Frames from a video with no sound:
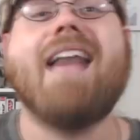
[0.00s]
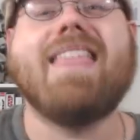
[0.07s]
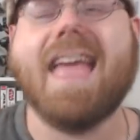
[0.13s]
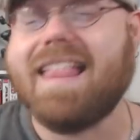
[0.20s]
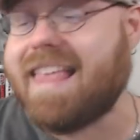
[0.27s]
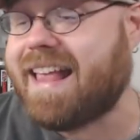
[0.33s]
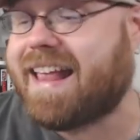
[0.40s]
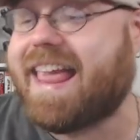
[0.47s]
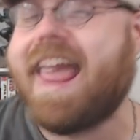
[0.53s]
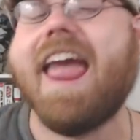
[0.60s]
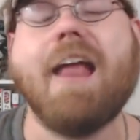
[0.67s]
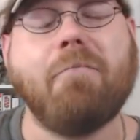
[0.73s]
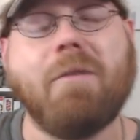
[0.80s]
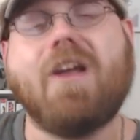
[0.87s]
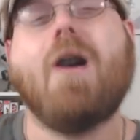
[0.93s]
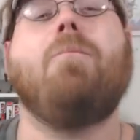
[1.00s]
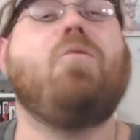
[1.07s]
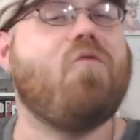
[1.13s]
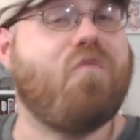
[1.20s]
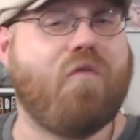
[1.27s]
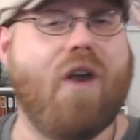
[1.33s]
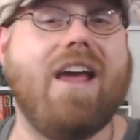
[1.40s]
And then the kid
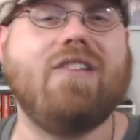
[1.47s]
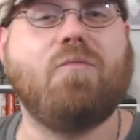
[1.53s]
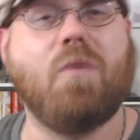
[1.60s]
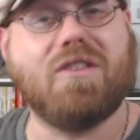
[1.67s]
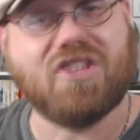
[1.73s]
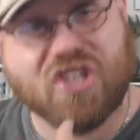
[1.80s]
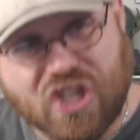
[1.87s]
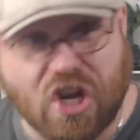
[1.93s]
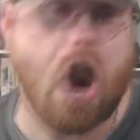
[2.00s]
becomes friends with